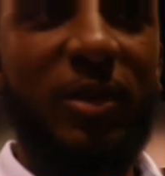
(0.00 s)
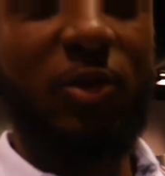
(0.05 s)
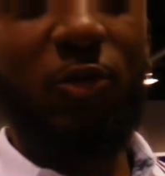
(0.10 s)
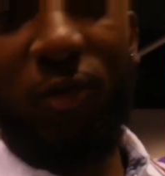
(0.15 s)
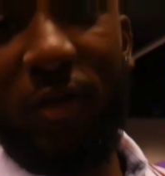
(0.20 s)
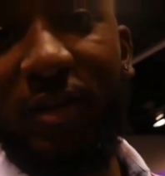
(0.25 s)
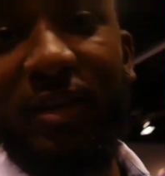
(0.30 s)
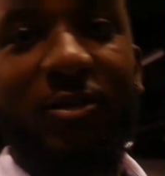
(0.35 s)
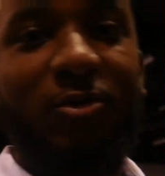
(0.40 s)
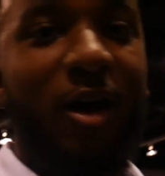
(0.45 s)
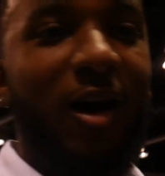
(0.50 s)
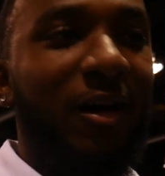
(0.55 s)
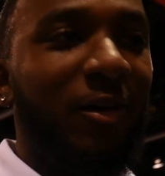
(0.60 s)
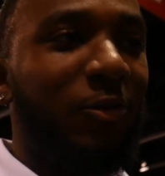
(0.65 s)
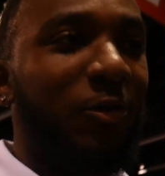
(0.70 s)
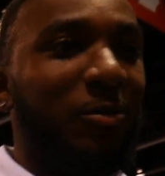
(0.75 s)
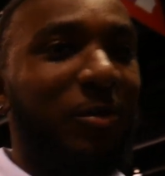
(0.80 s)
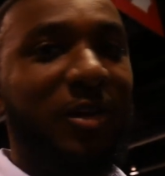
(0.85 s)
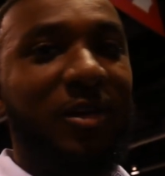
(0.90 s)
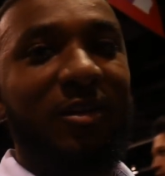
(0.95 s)
you really
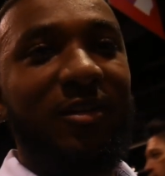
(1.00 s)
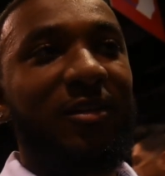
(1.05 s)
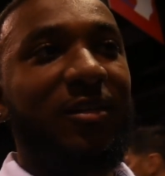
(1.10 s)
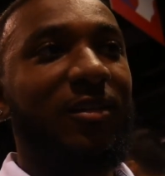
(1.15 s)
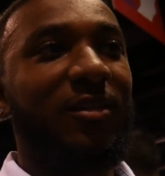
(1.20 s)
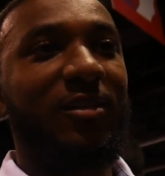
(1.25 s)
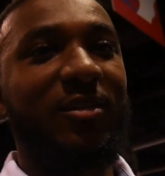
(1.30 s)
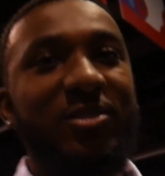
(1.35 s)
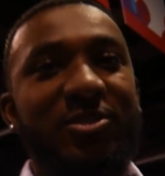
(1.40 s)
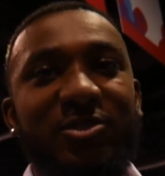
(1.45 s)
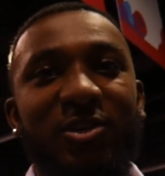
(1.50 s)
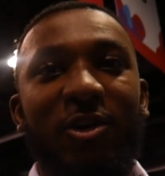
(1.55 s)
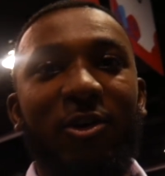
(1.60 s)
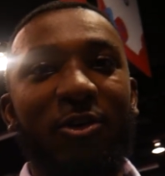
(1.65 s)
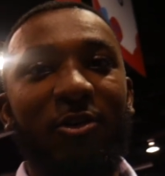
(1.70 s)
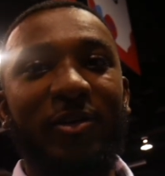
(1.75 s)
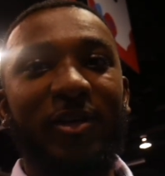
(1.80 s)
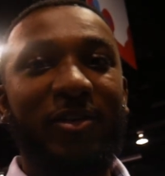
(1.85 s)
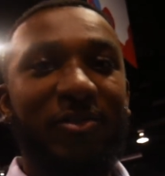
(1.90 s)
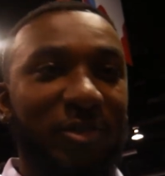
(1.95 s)
rock with me.
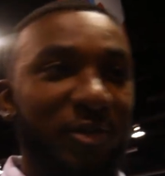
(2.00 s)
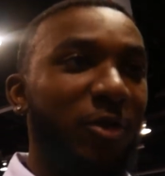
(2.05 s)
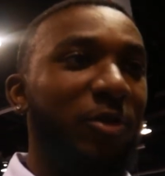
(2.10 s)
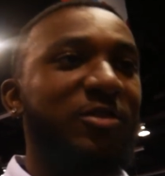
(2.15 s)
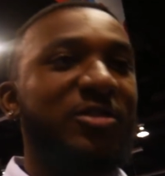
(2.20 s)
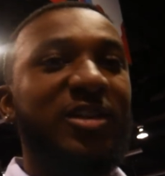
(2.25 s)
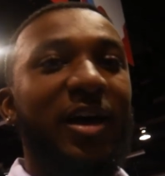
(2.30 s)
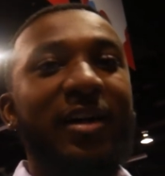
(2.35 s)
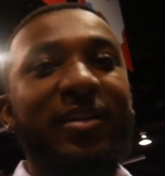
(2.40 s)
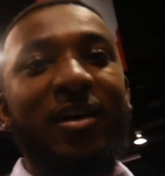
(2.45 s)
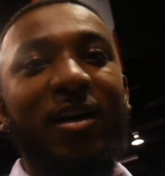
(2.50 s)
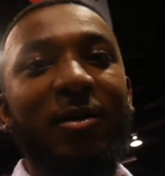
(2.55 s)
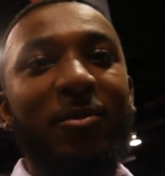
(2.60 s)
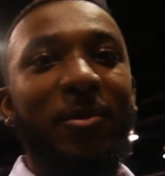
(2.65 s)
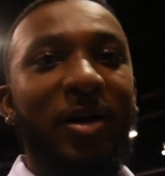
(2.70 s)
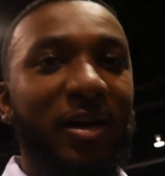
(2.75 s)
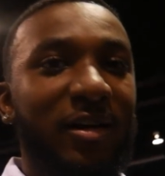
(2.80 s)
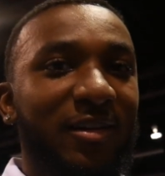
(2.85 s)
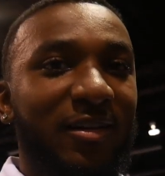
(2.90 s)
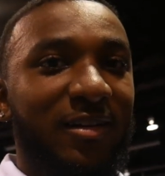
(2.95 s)
So if you don't sign up,
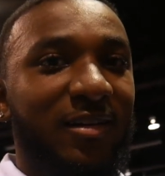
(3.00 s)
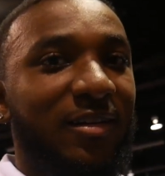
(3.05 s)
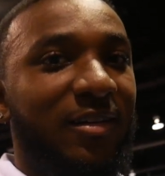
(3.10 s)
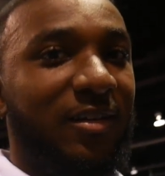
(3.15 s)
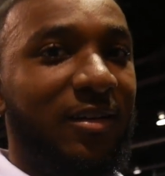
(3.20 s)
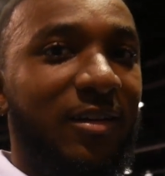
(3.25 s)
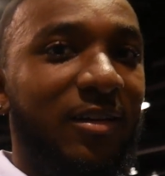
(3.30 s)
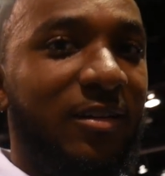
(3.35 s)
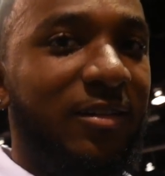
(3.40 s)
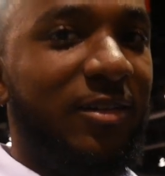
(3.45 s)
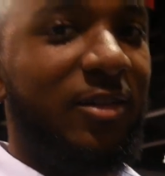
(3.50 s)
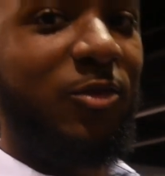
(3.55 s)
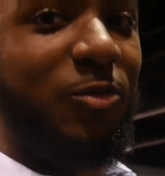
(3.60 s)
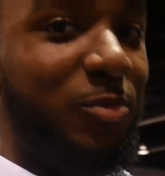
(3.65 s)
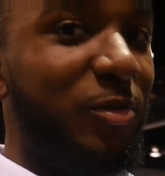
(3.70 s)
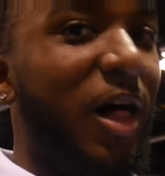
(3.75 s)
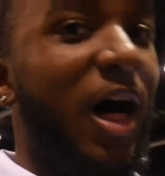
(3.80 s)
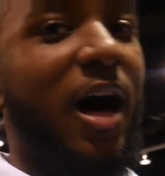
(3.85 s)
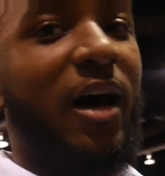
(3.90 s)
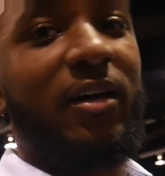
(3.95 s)
you
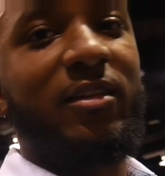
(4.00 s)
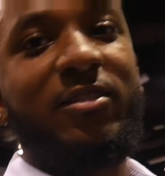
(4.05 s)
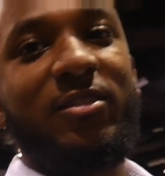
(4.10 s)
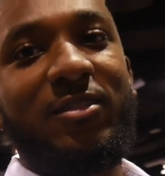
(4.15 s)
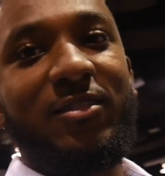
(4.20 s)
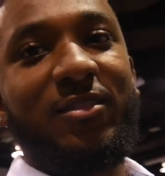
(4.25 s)
blocked.